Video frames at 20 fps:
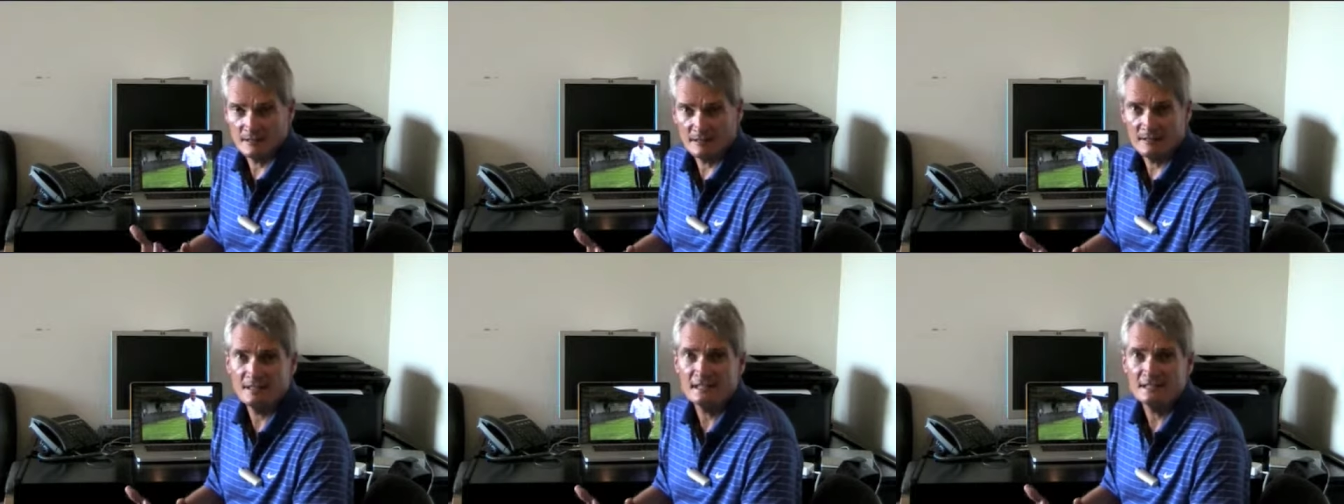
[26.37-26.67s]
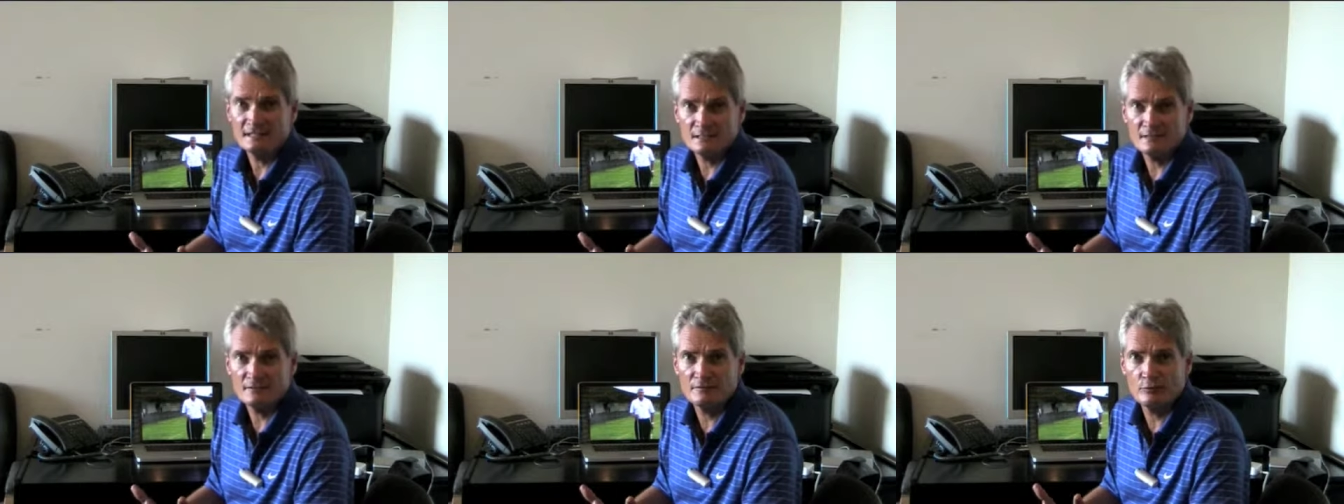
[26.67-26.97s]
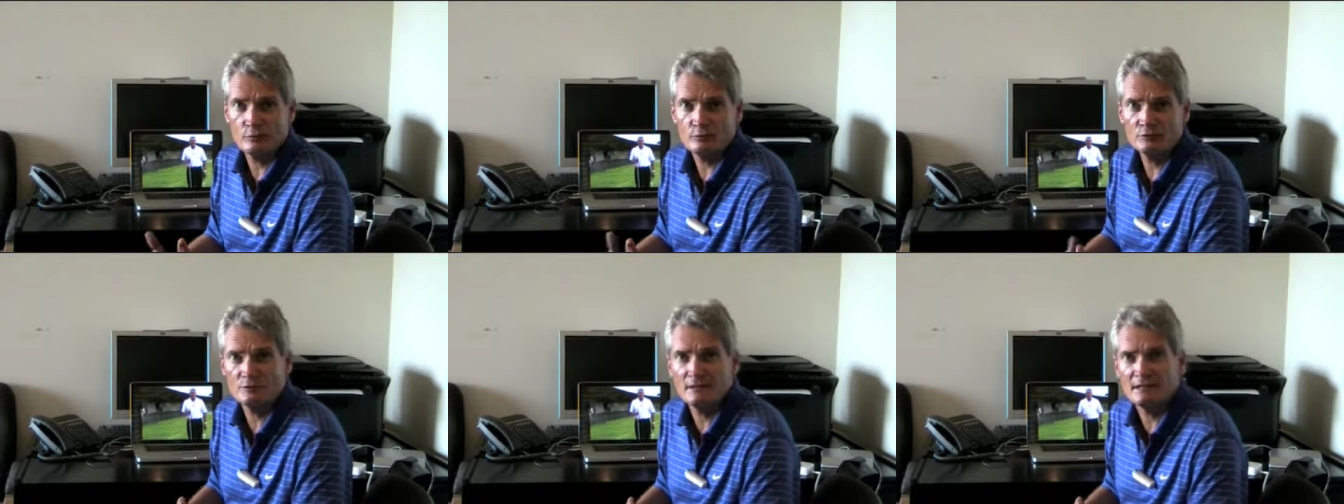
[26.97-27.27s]
These are the
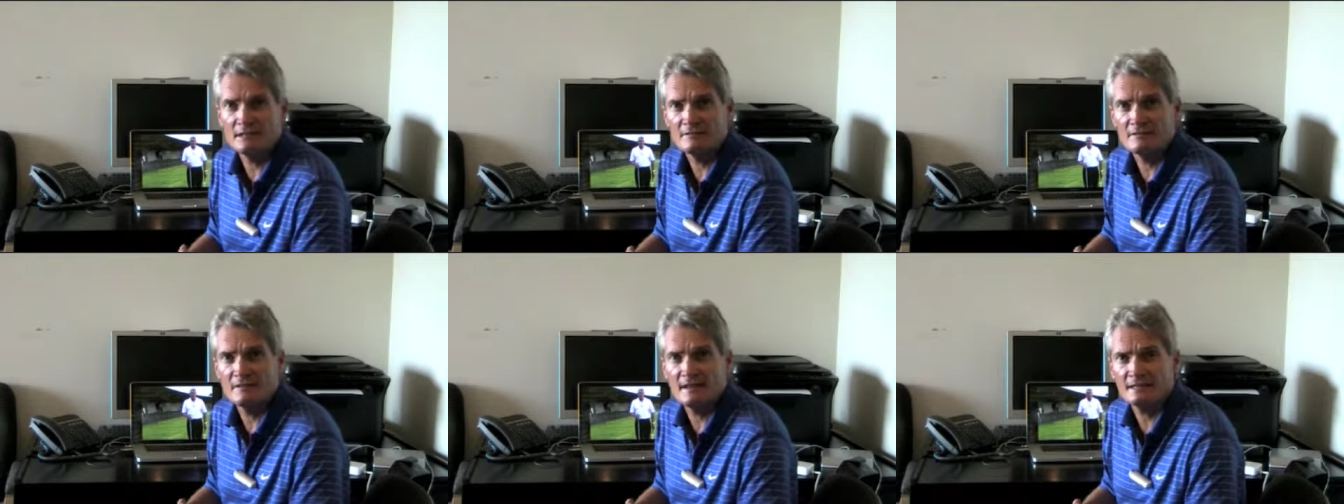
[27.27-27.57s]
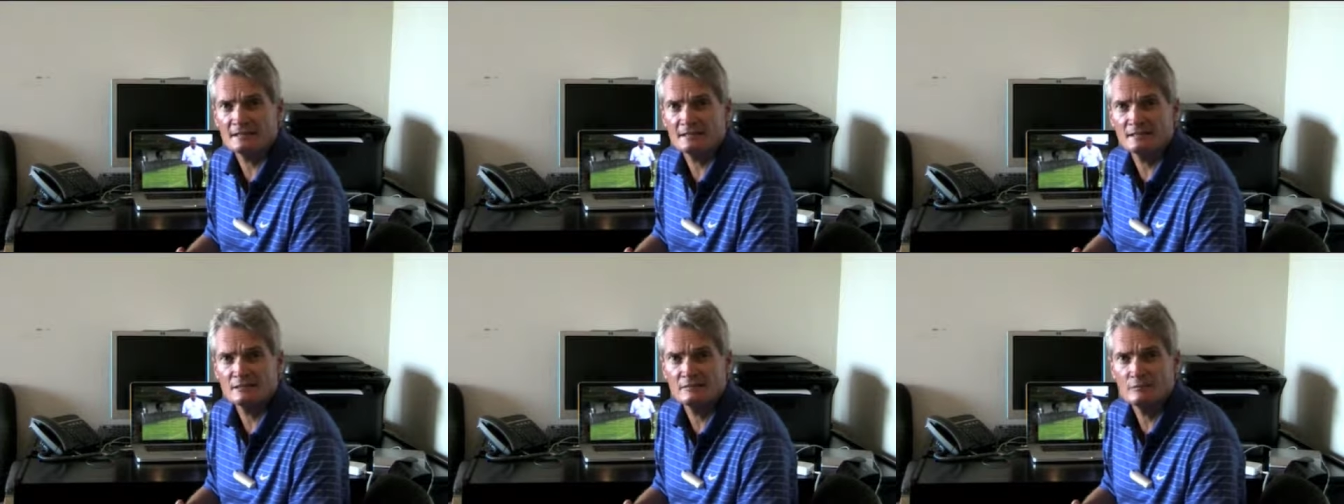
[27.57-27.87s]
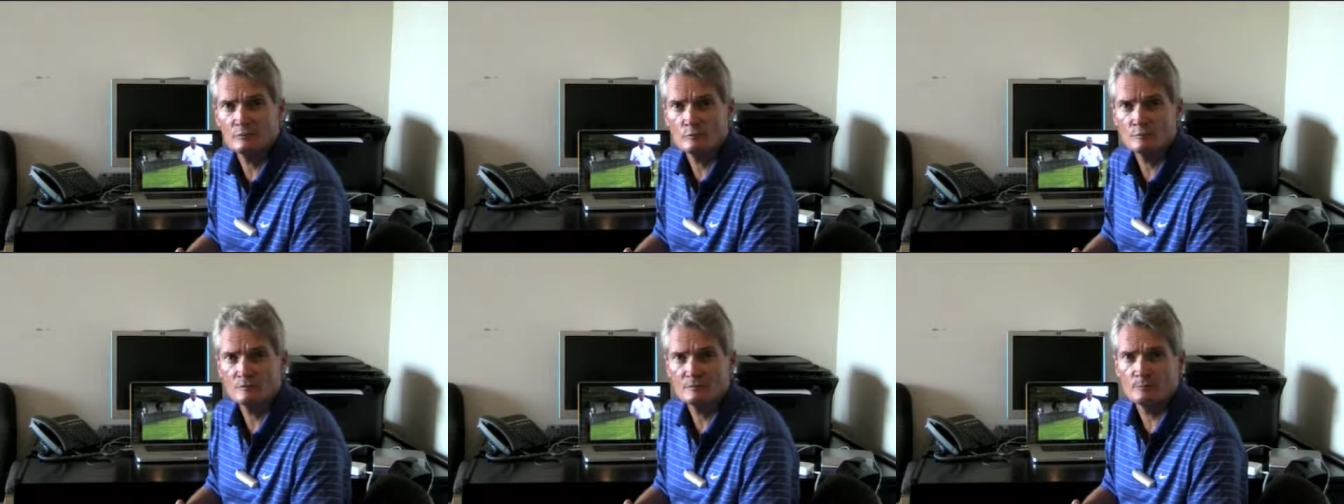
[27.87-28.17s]
4 training factors
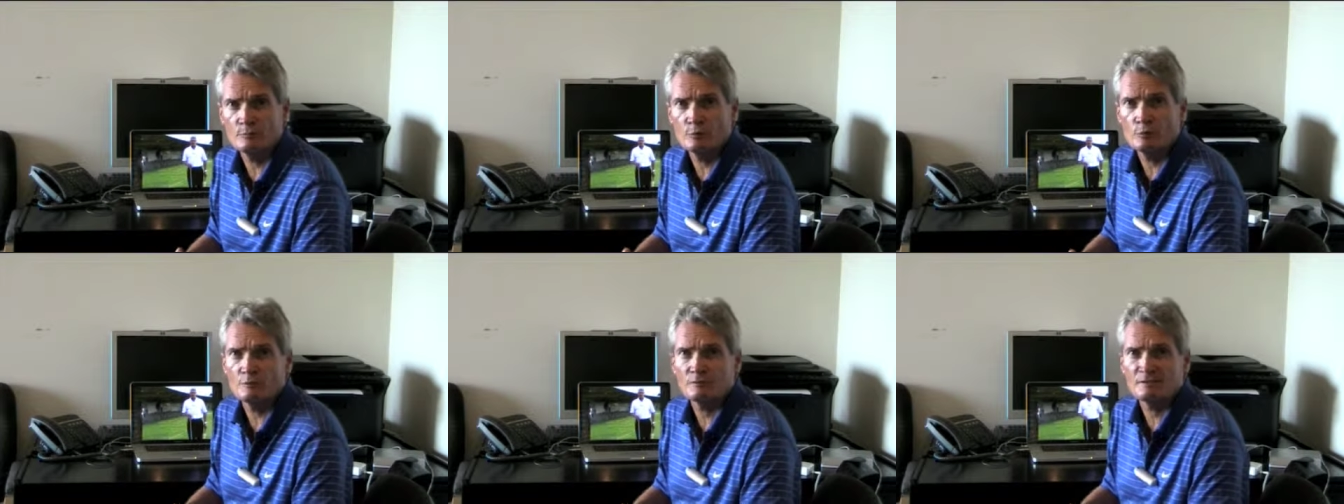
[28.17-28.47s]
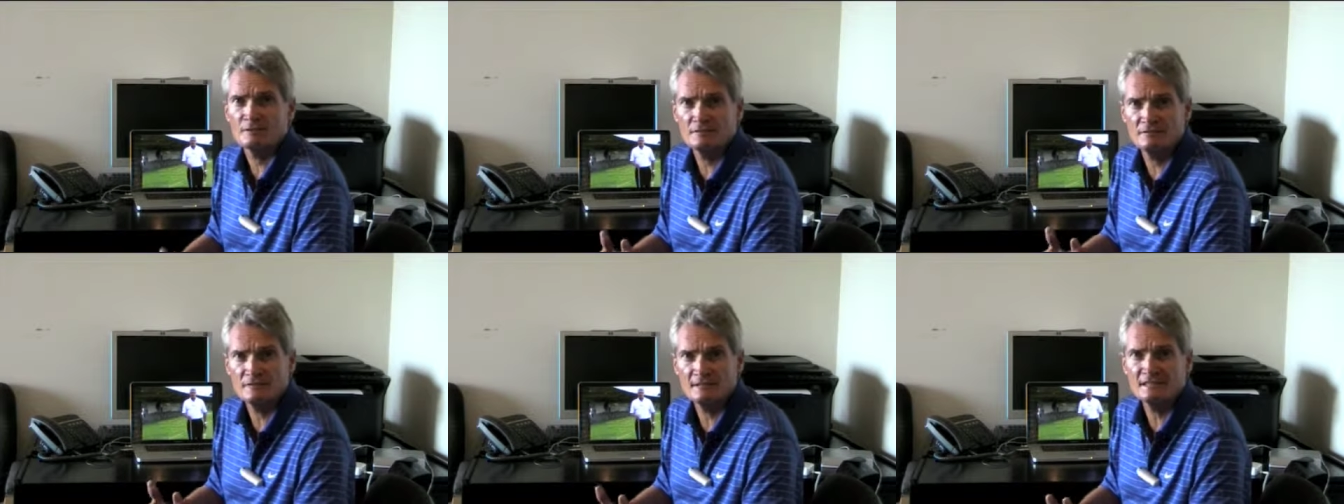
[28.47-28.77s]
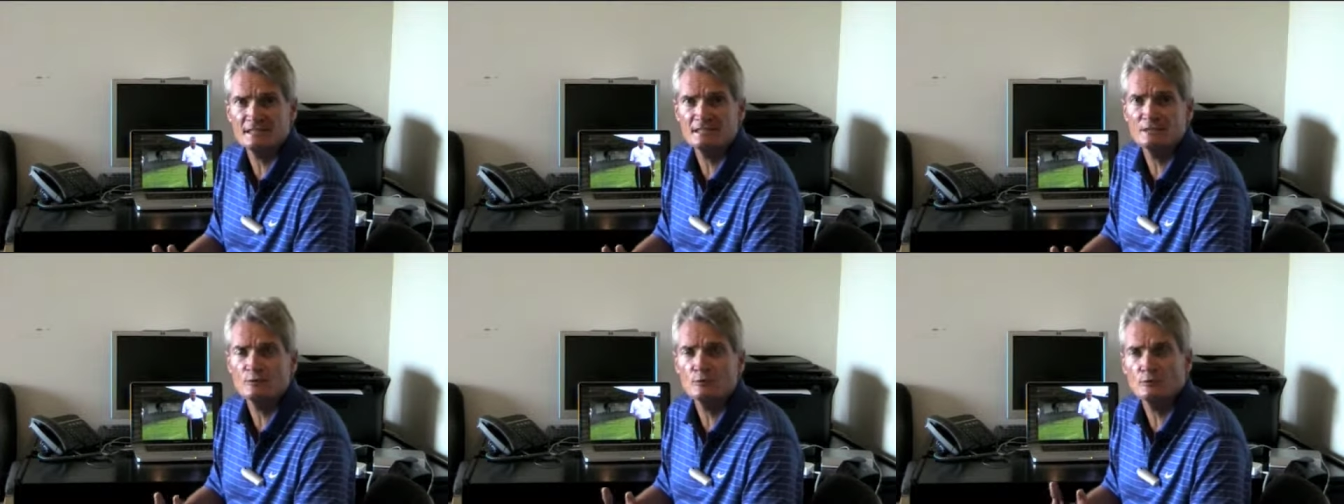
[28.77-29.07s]
of all sports:
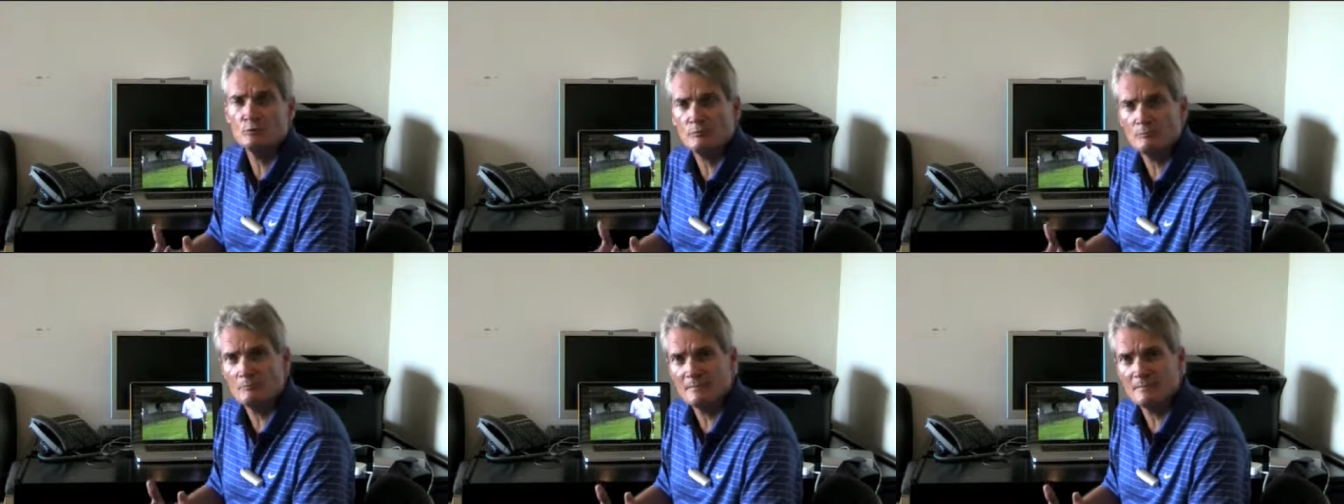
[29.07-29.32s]
physical,